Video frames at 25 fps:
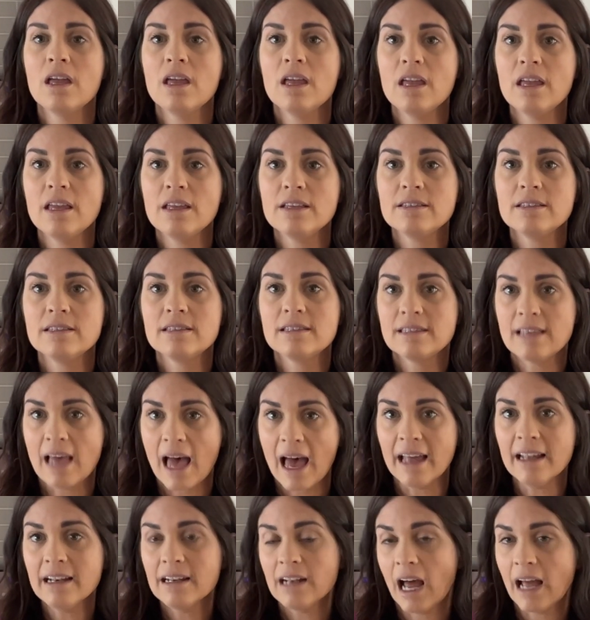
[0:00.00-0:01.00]
is
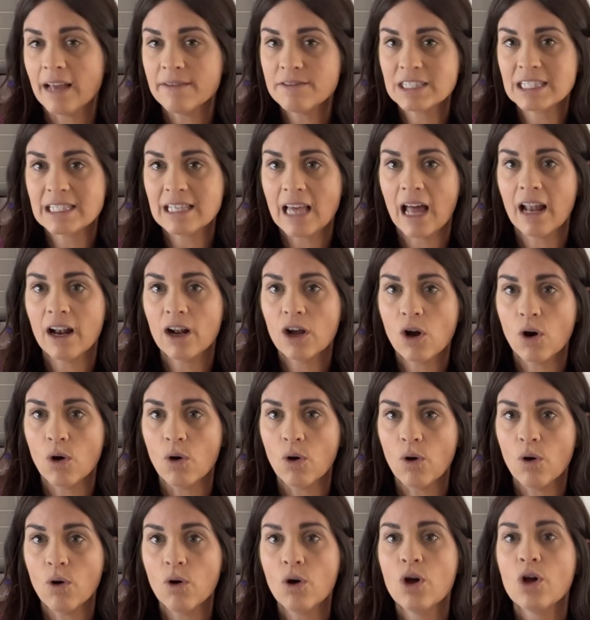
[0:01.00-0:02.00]
set. I've set a
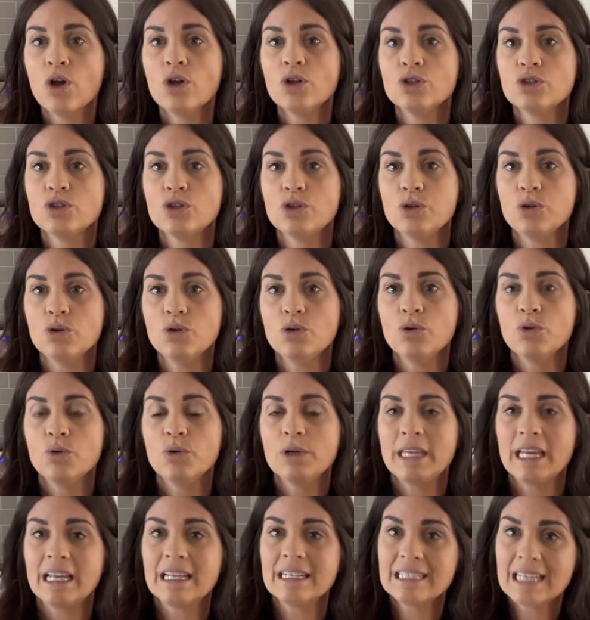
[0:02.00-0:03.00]
goal to
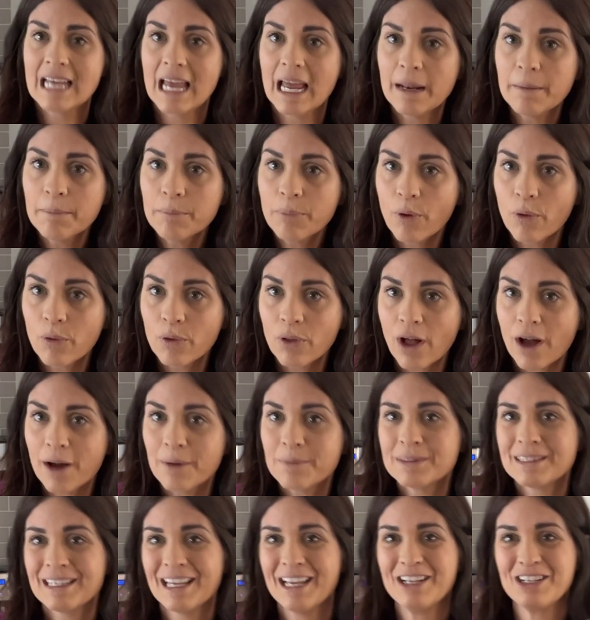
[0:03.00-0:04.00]
get 10
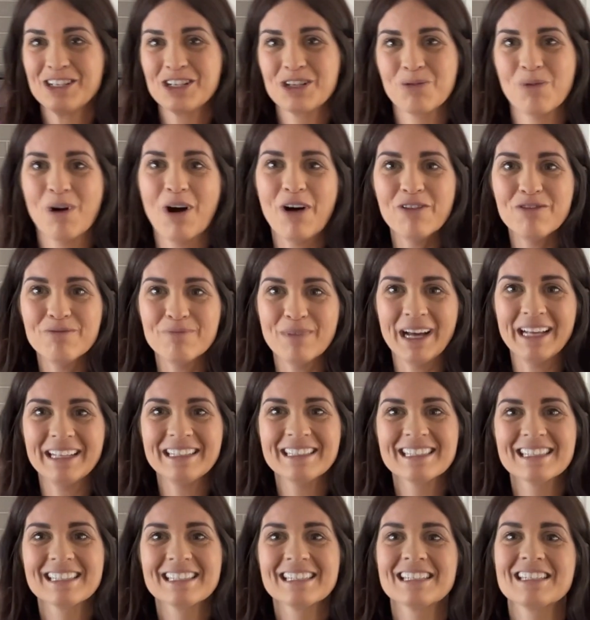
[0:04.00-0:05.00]
pull-ups in 12
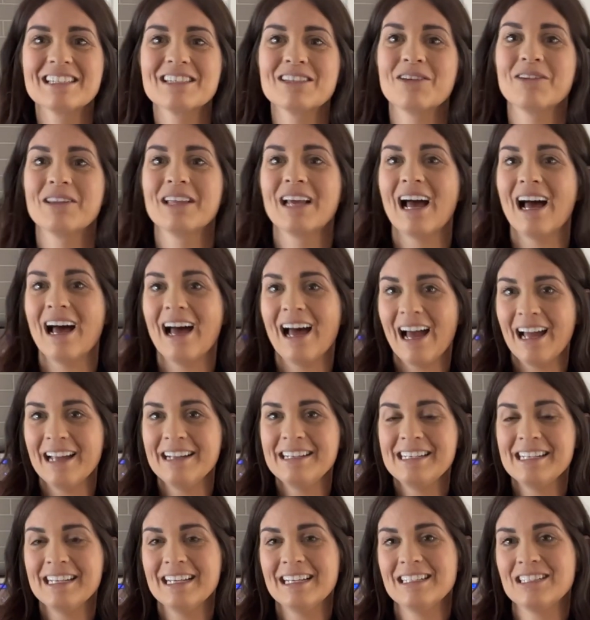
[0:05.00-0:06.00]
months. So the
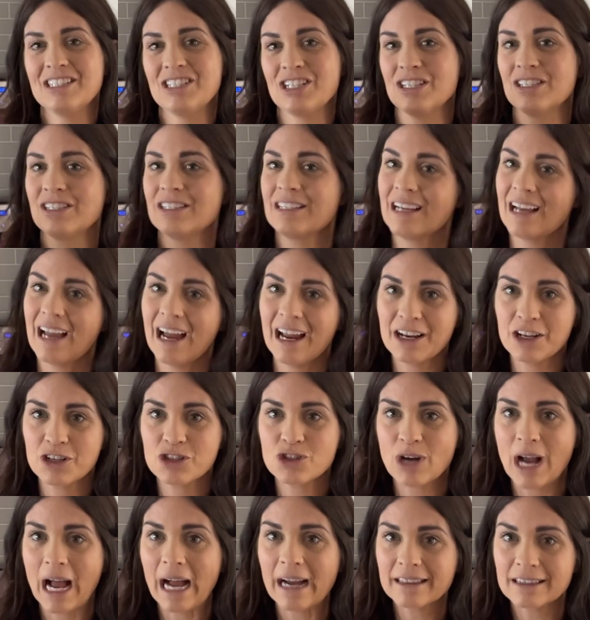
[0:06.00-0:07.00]
idea is just to kind of
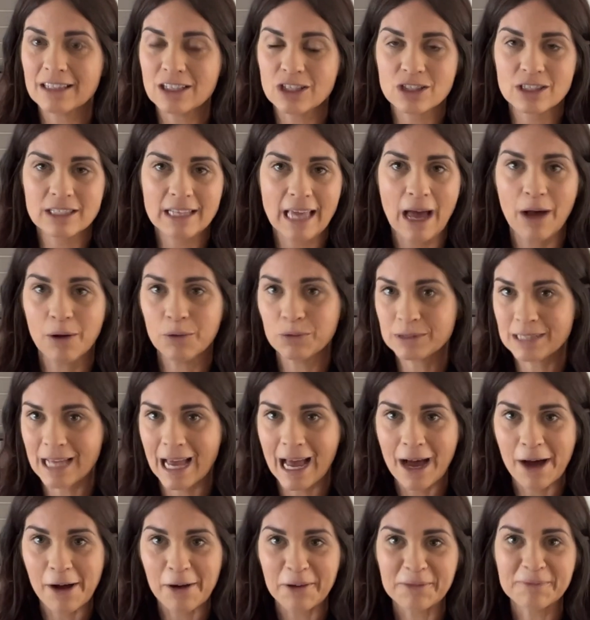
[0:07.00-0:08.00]
track this
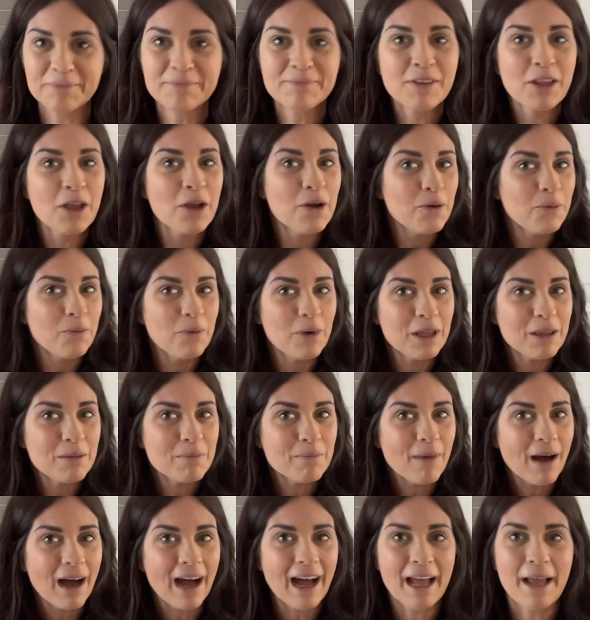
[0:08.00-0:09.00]
countdown with
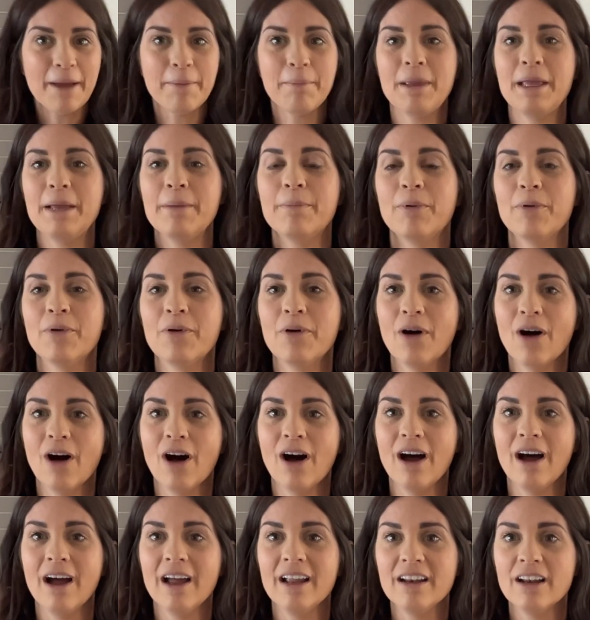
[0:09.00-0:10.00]
my people
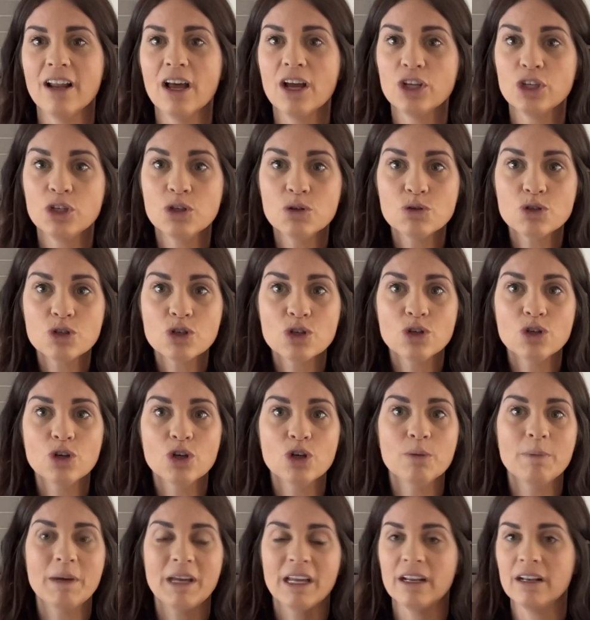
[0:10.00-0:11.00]
on
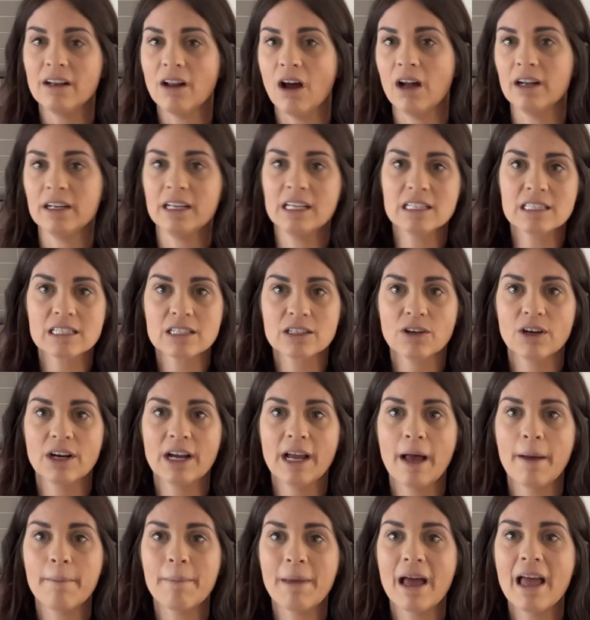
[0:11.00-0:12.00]
YouTube and on
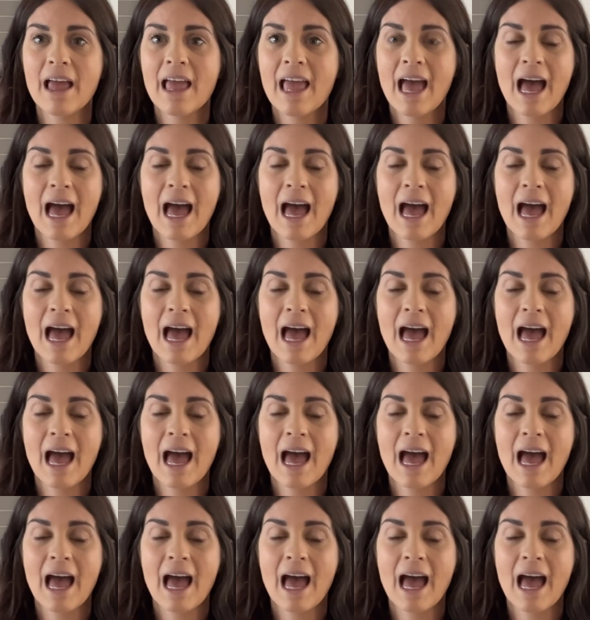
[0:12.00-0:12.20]
Instagram.